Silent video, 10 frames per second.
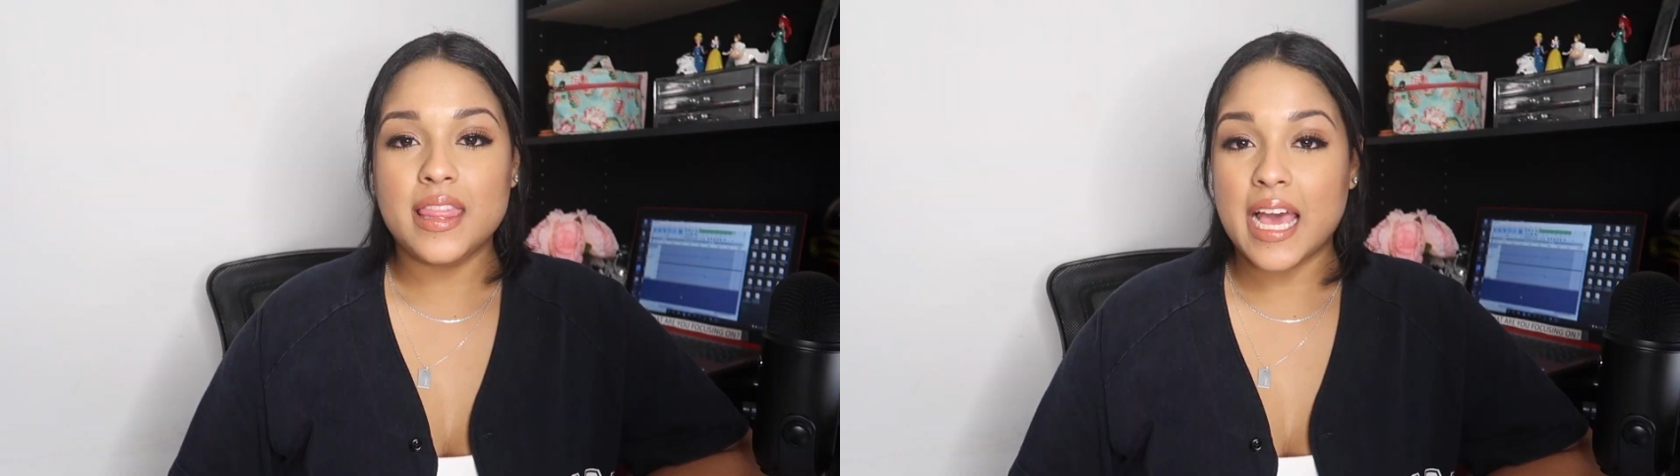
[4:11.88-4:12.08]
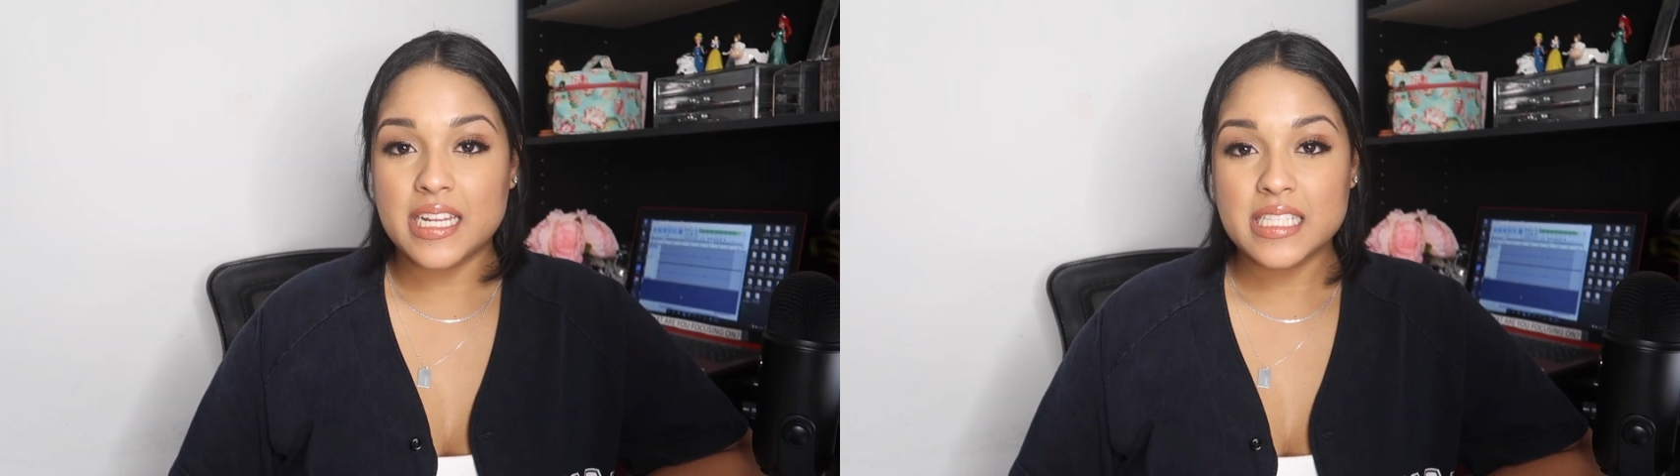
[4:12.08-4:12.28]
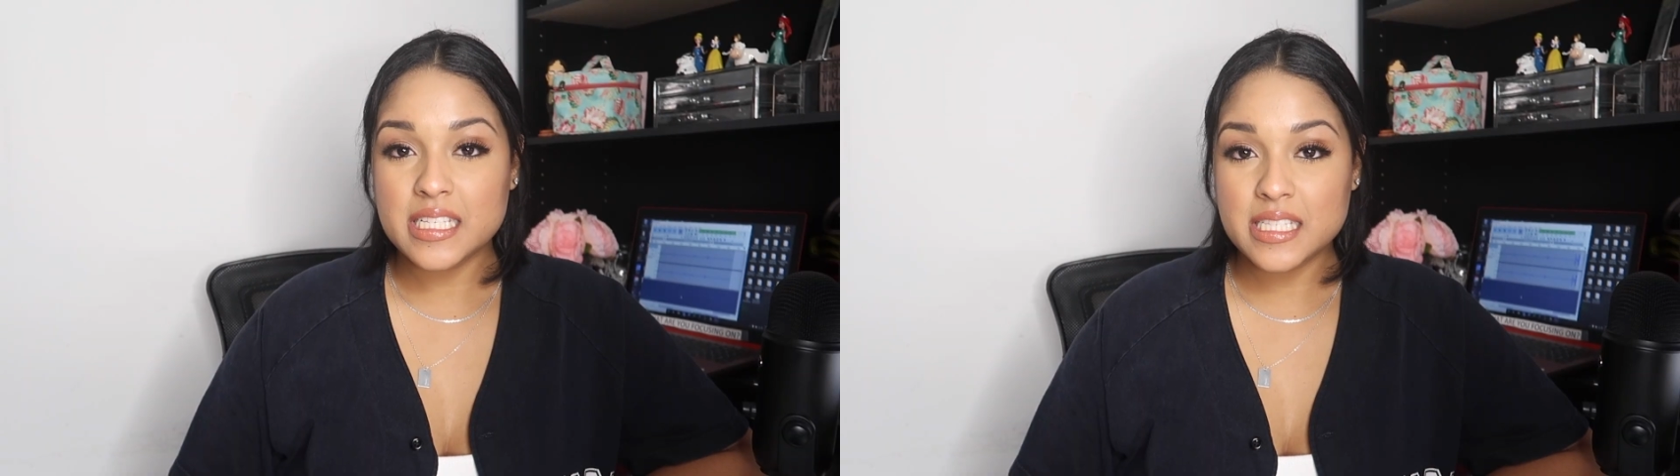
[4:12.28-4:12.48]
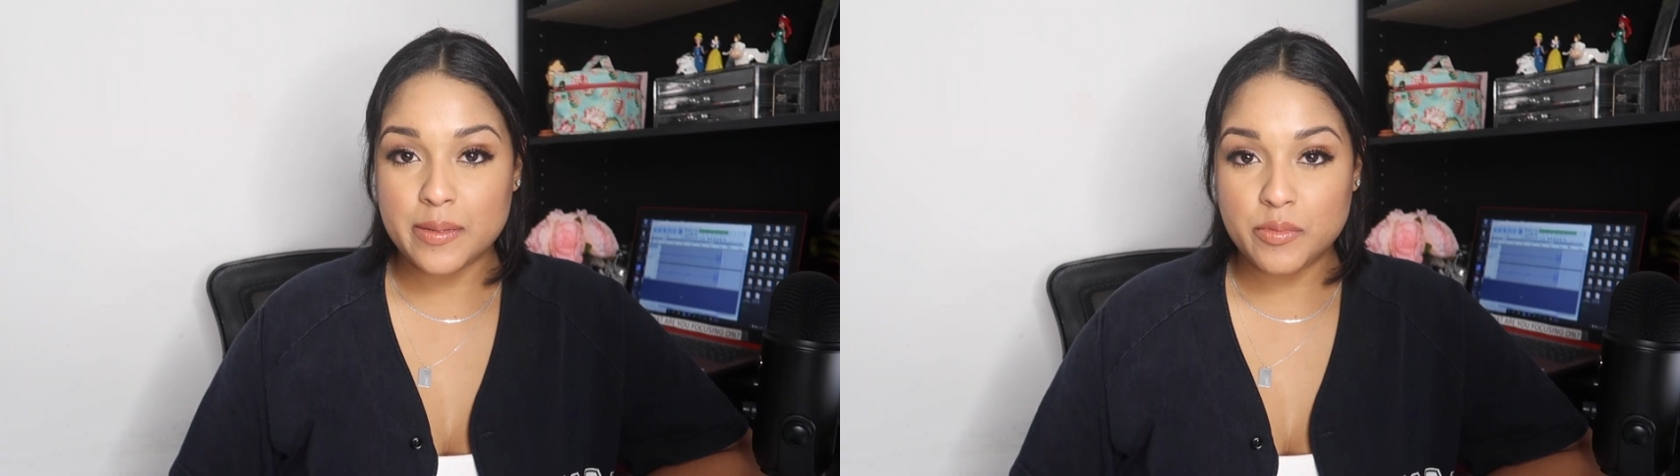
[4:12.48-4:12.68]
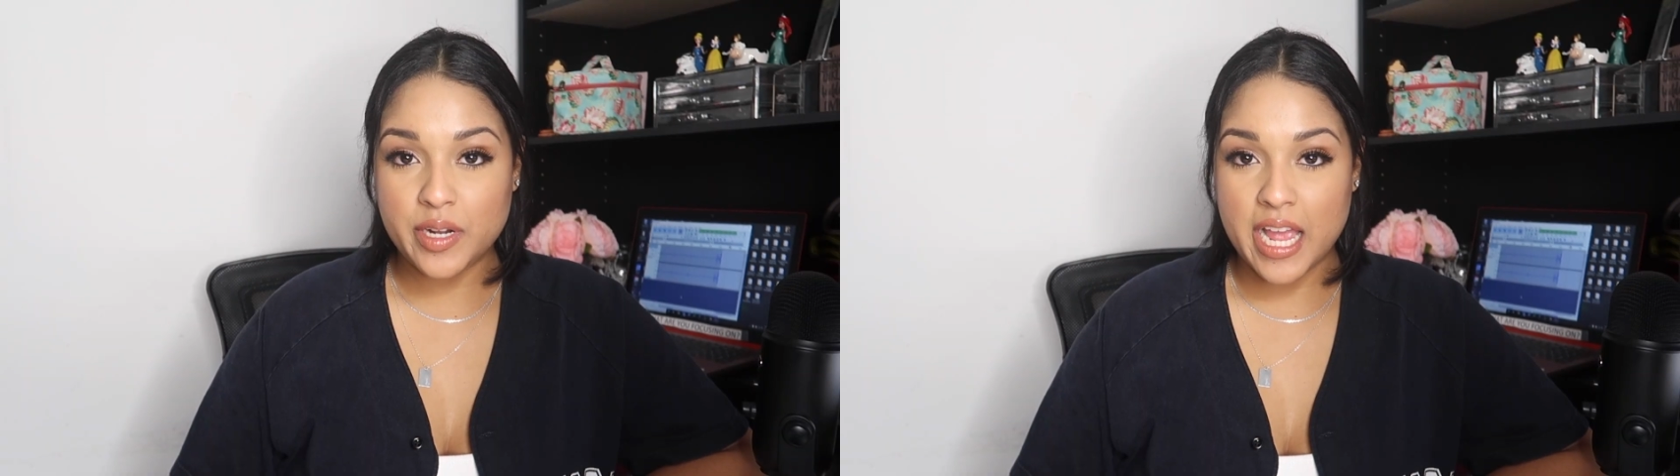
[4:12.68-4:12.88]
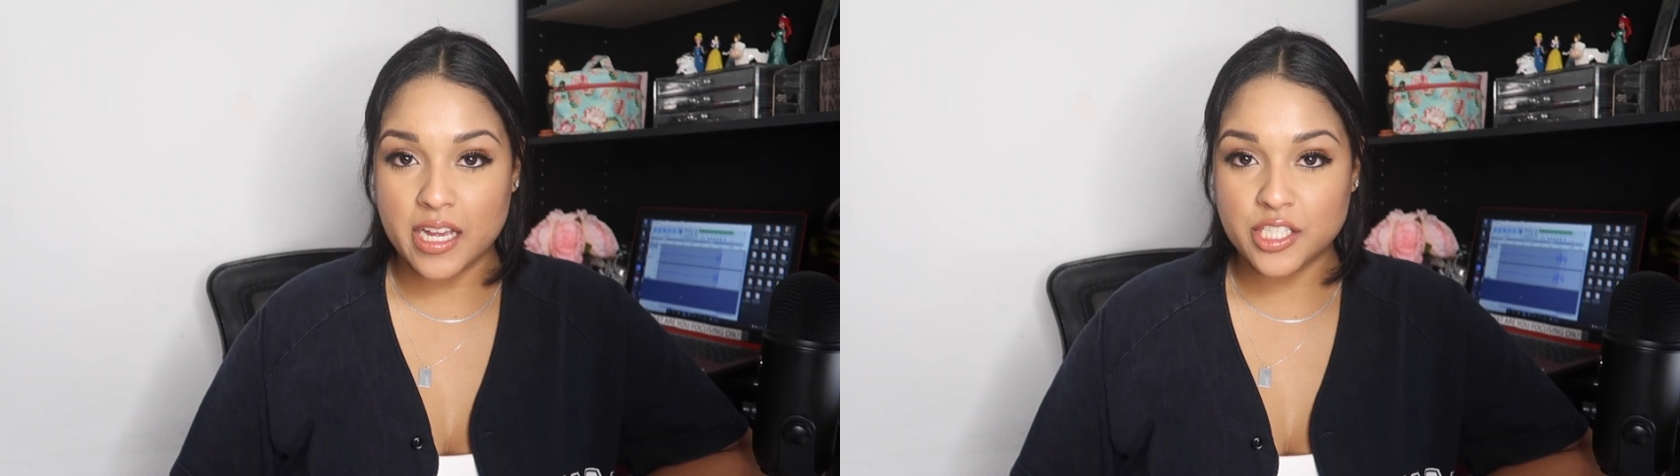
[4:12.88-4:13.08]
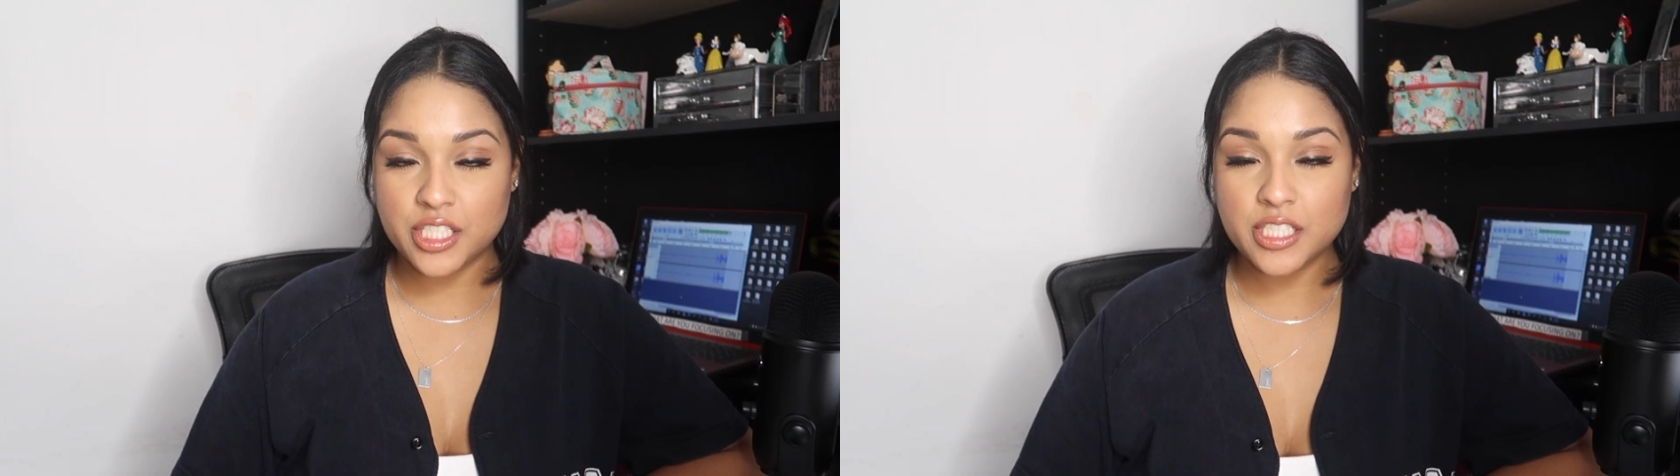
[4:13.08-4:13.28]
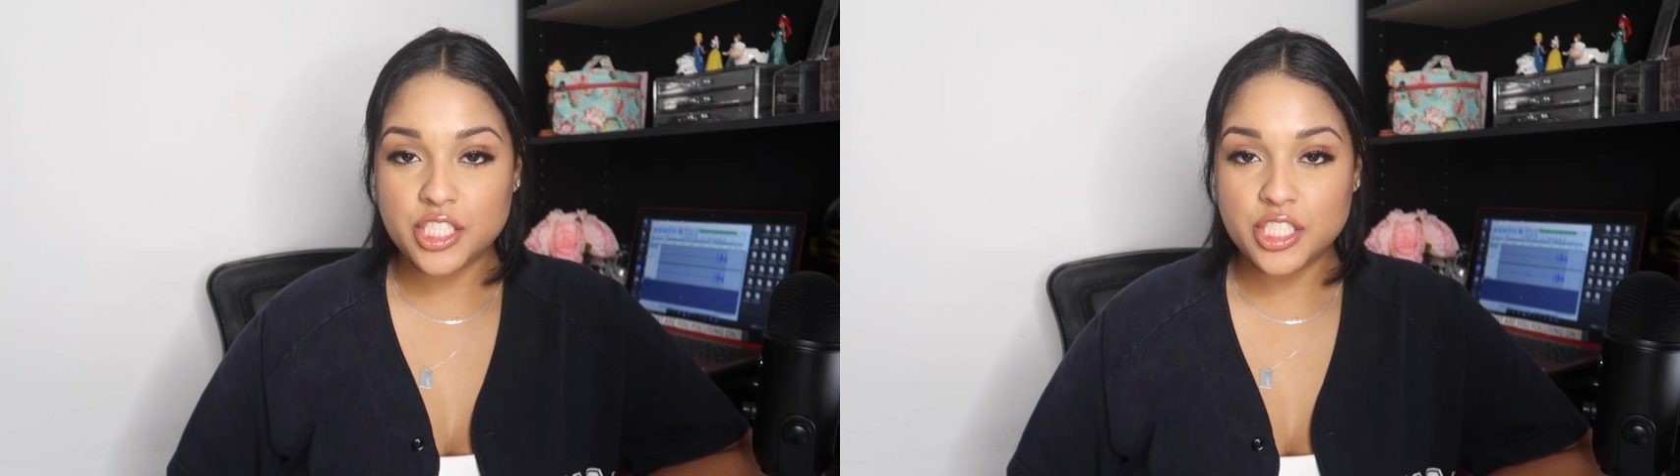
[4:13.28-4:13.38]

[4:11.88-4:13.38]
That is the same reaction